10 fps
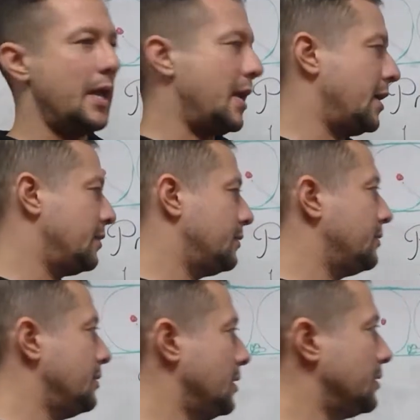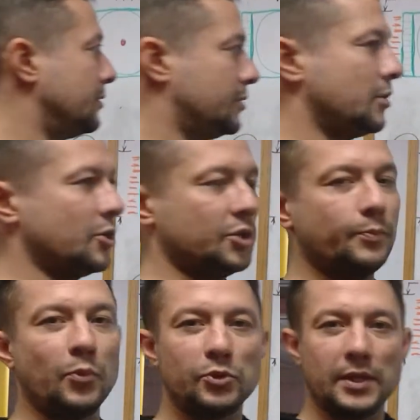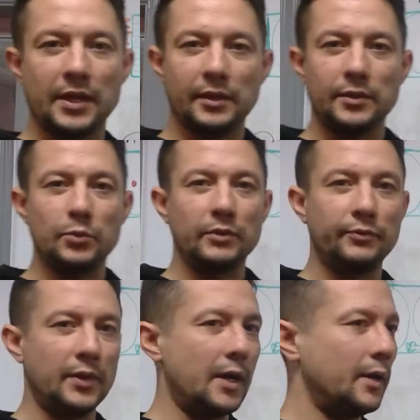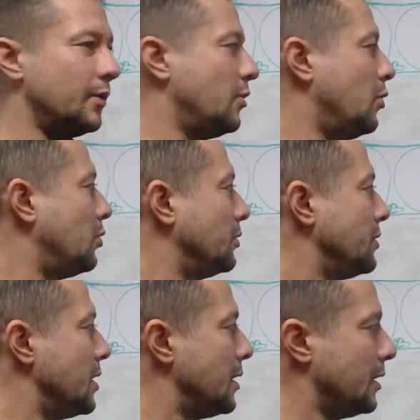and the Starship most likely will fly on